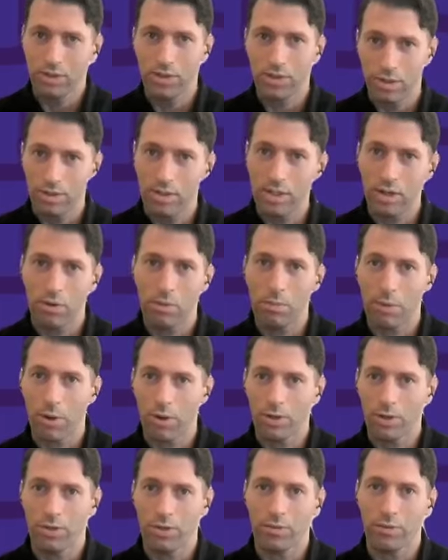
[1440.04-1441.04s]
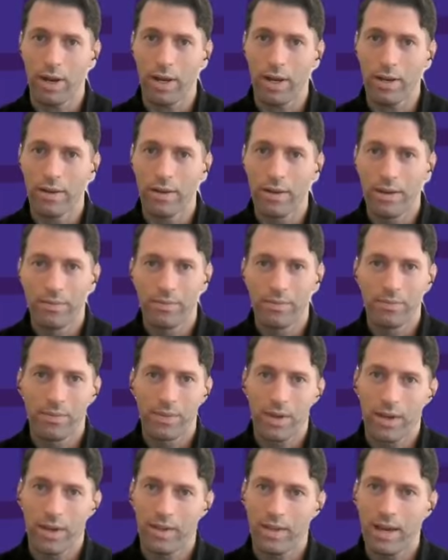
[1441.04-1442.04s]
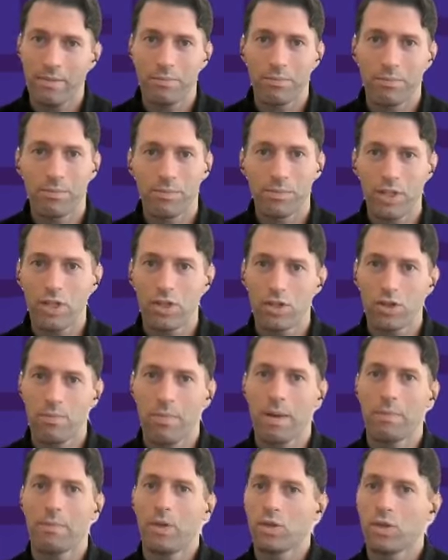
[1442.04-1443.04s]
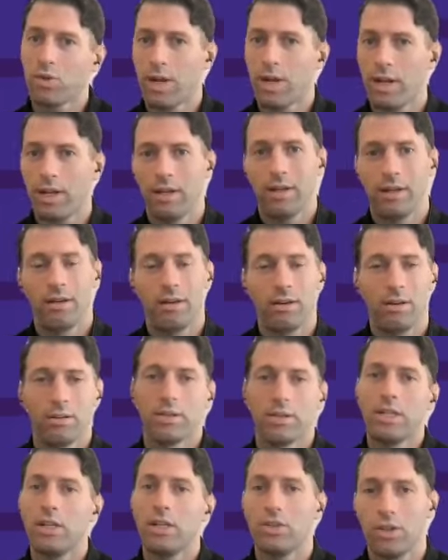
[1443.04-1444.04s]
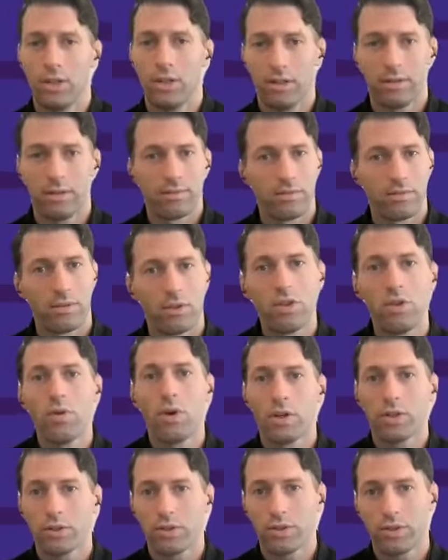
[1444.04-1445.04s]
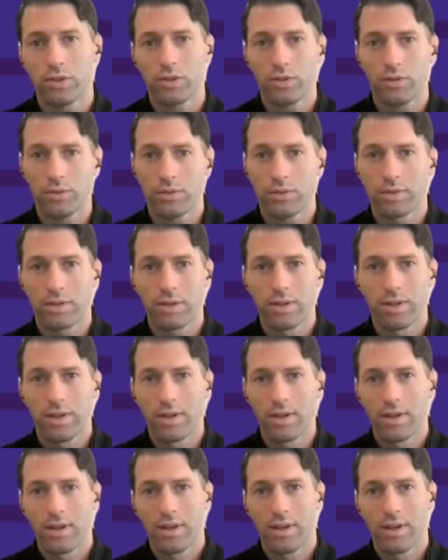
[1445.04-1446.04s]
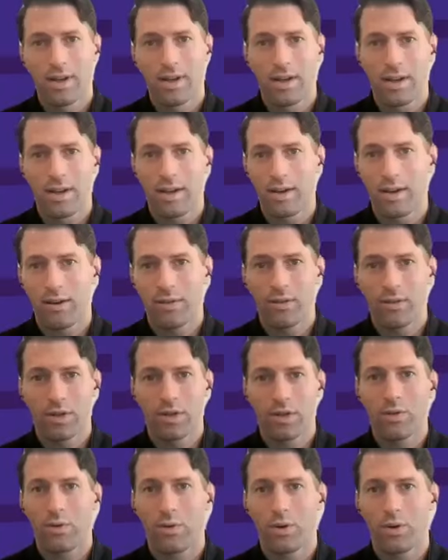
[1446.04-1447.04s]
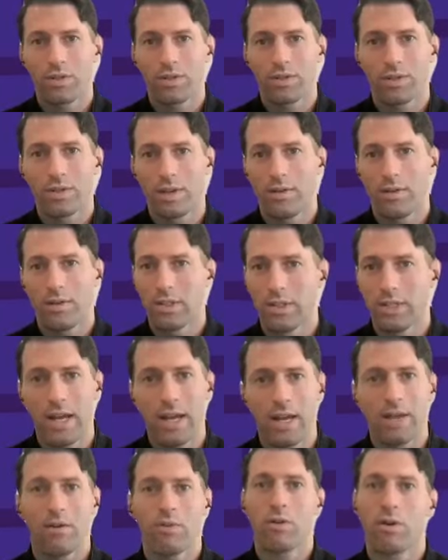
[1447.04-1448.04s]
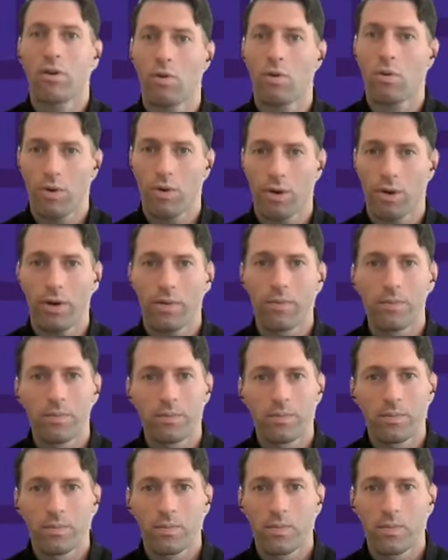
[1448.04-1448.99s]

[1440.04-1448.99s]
than just a single person, right? Like that teacher might be training or teaching 200 students over the course of a day or a quarter.